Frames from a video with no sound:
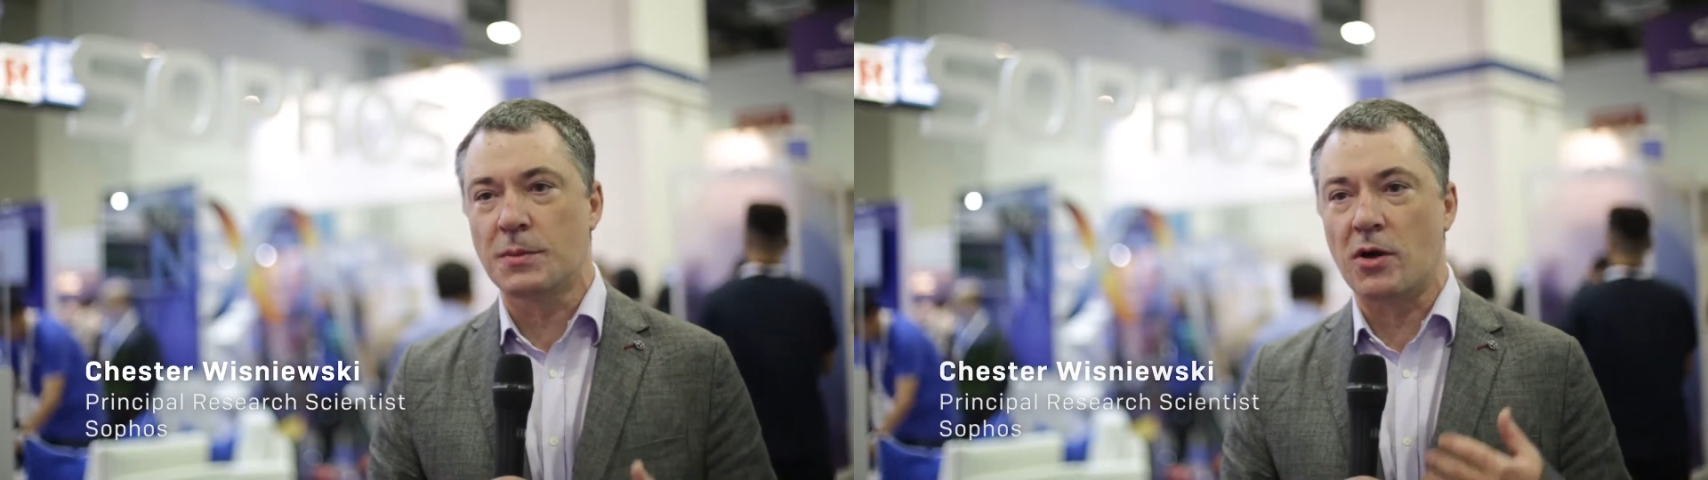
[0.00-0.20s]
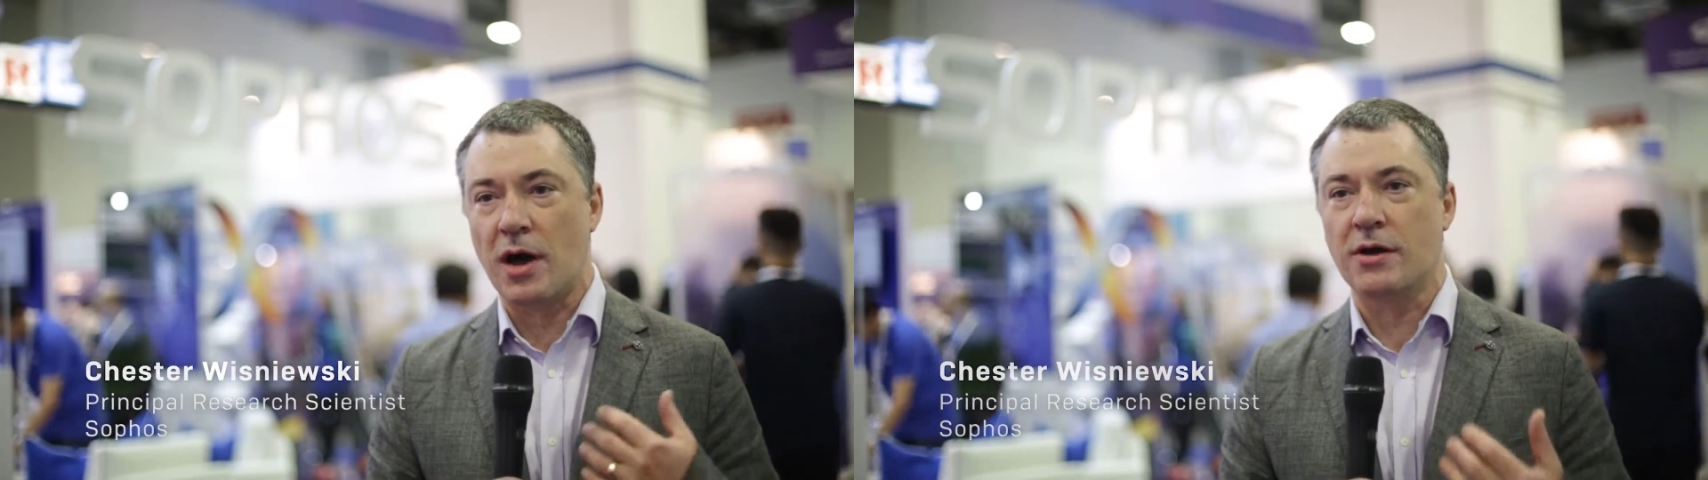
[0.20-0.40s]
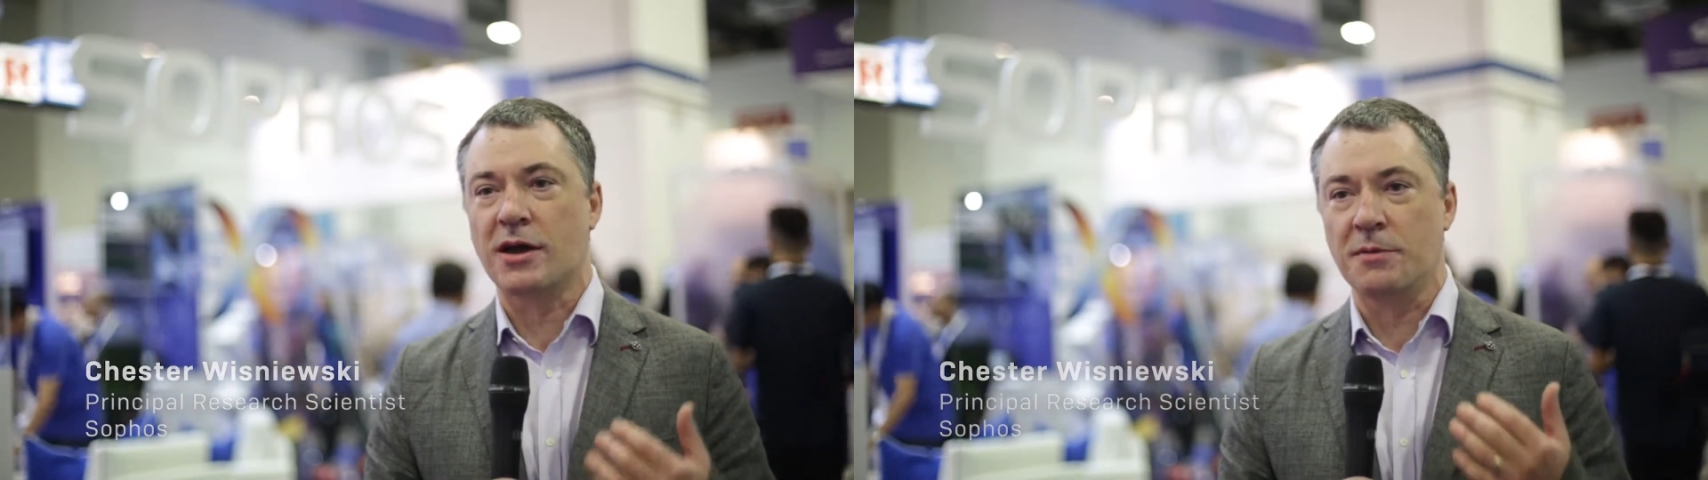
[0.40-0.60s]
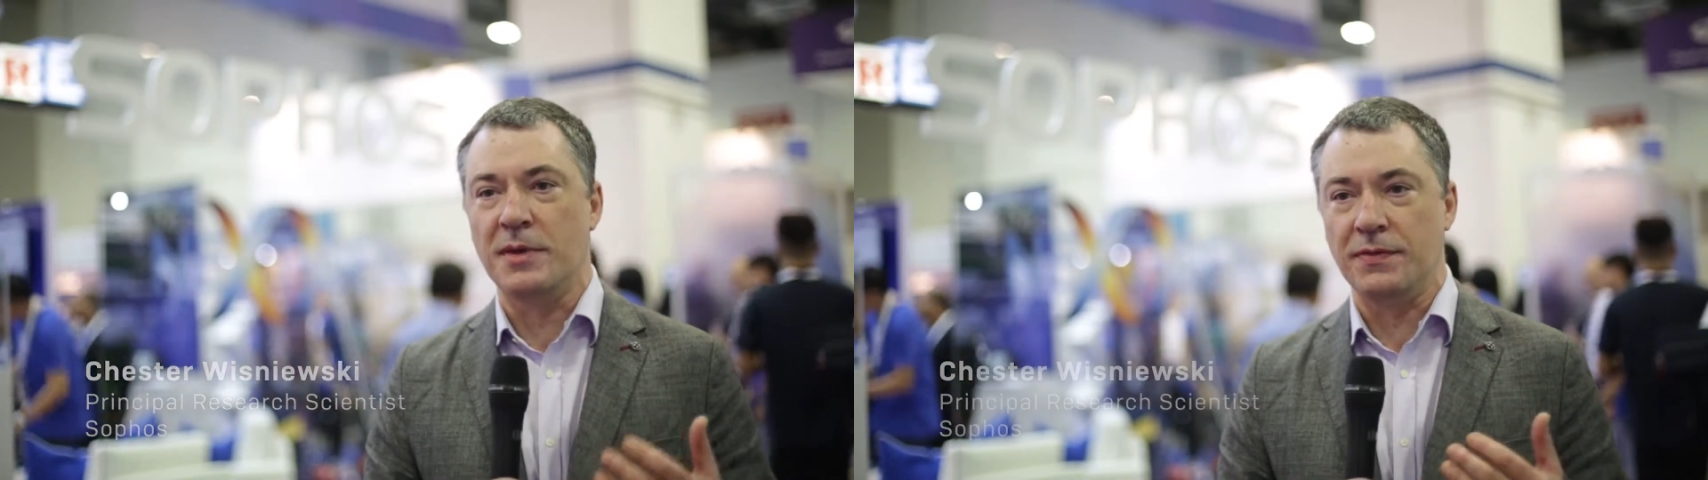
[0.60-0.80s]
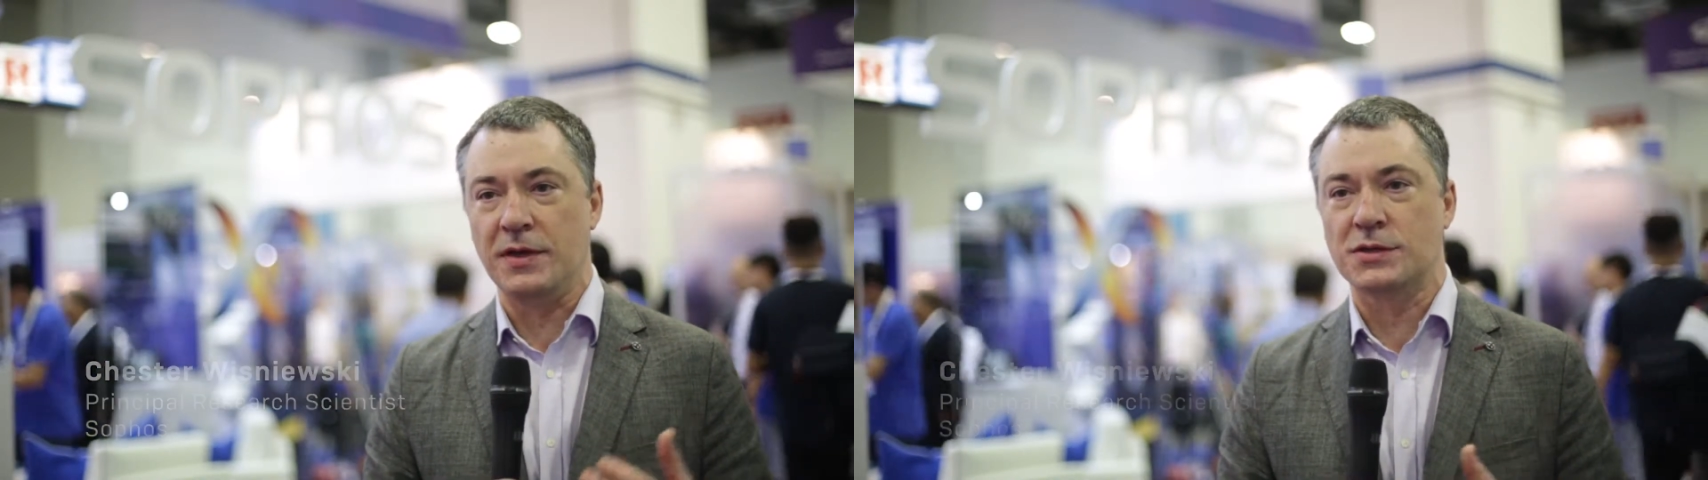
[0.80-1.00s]
about how to
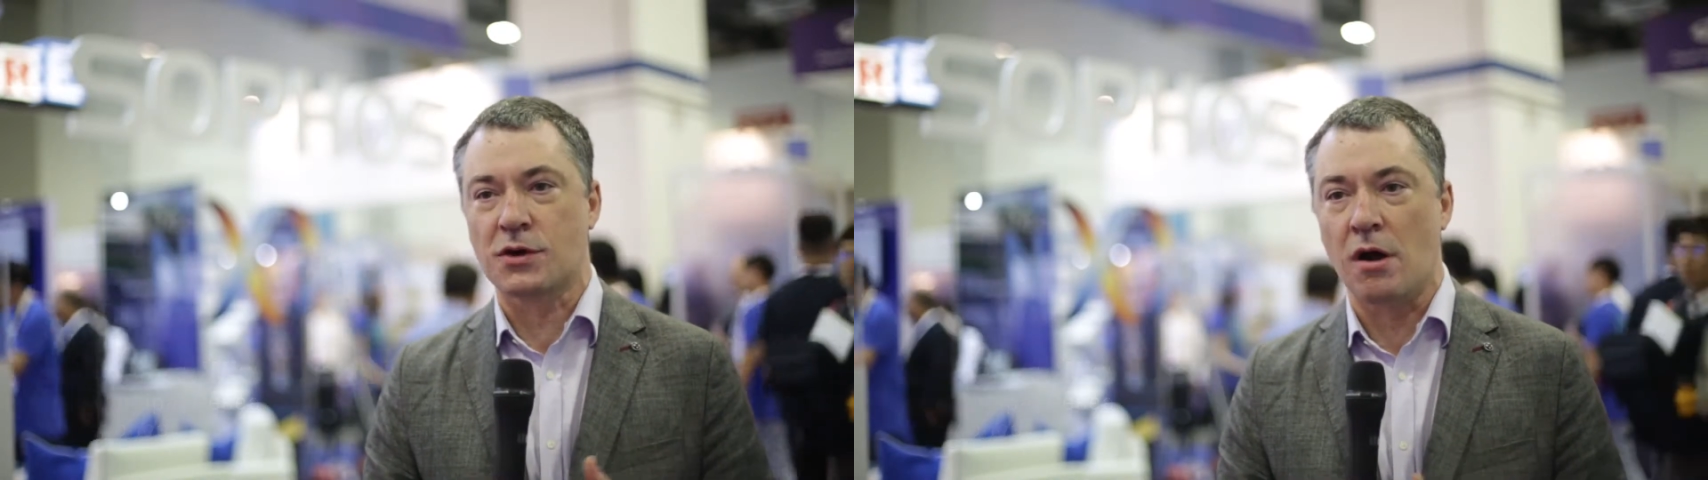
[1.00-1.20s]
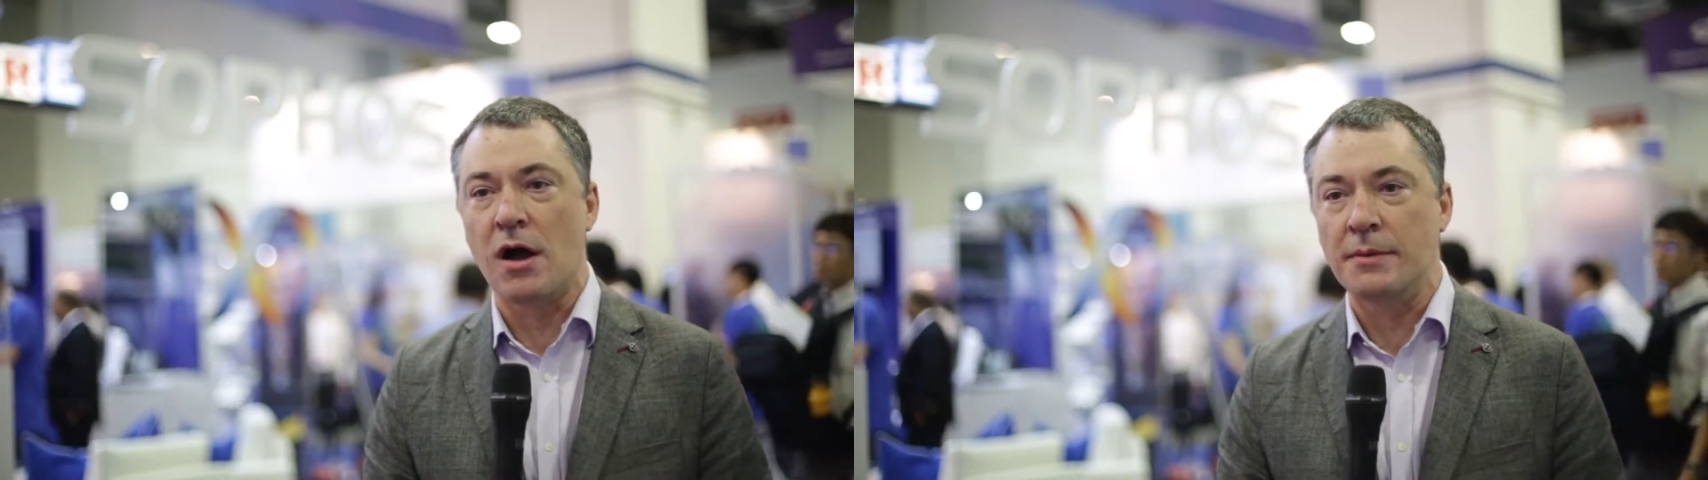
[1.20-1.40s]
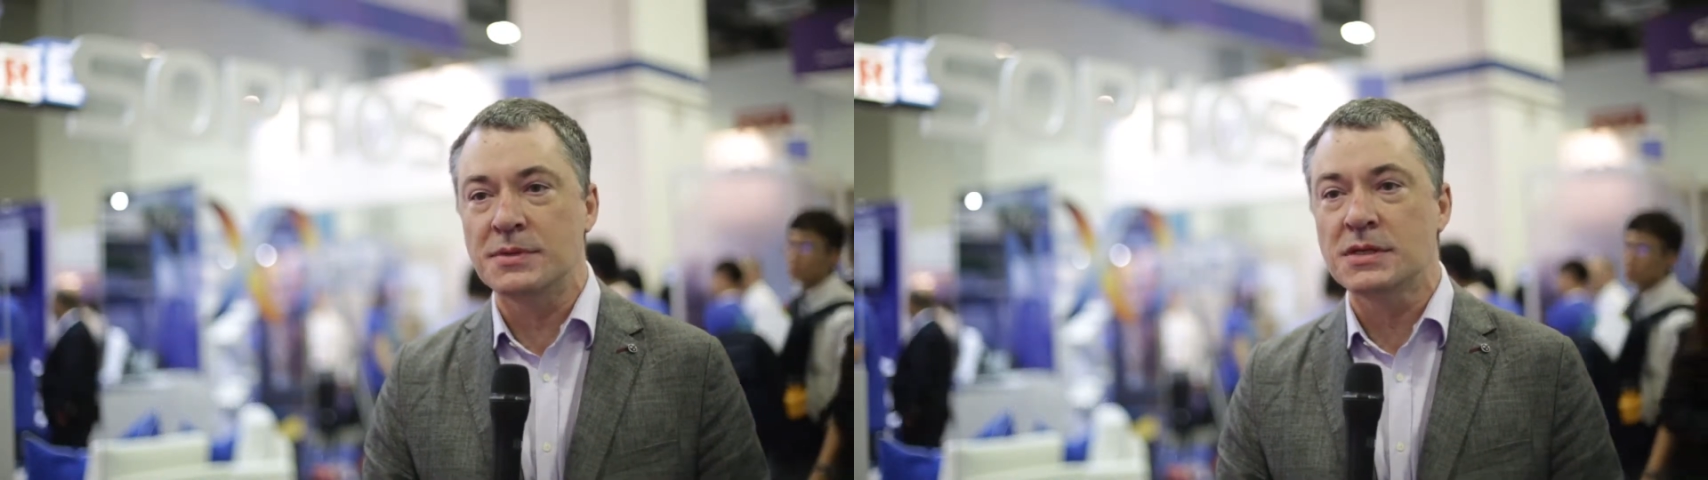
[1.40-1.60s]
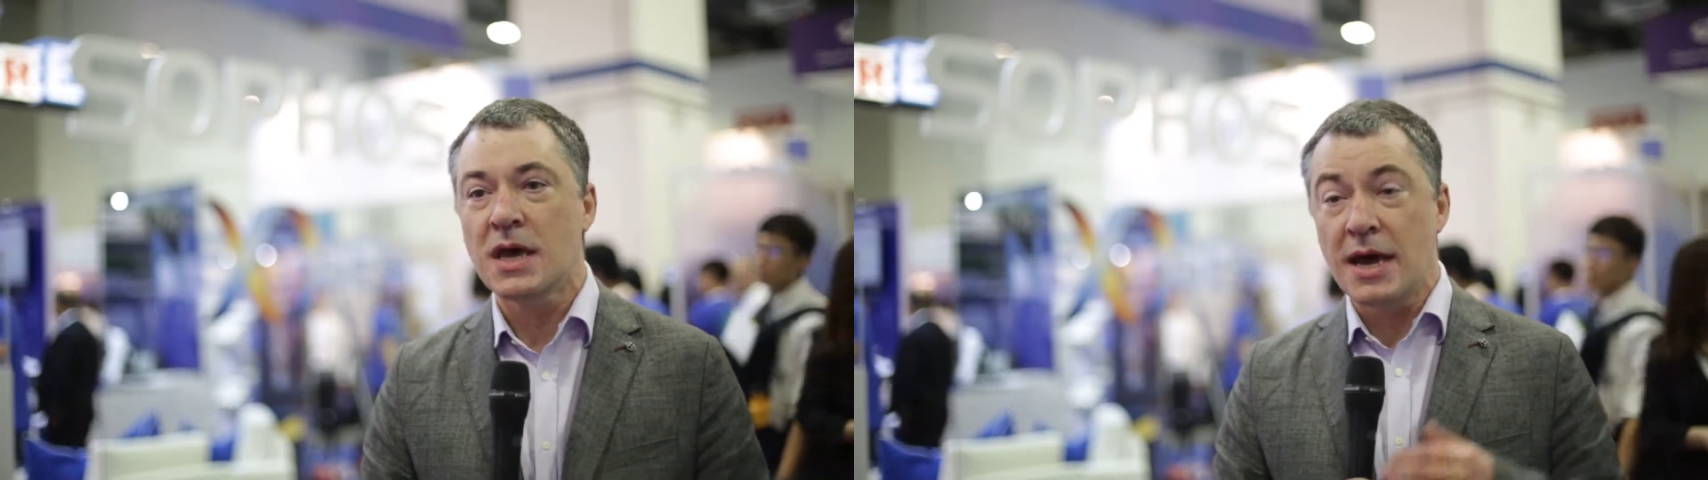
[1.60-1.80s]
commit these crimes.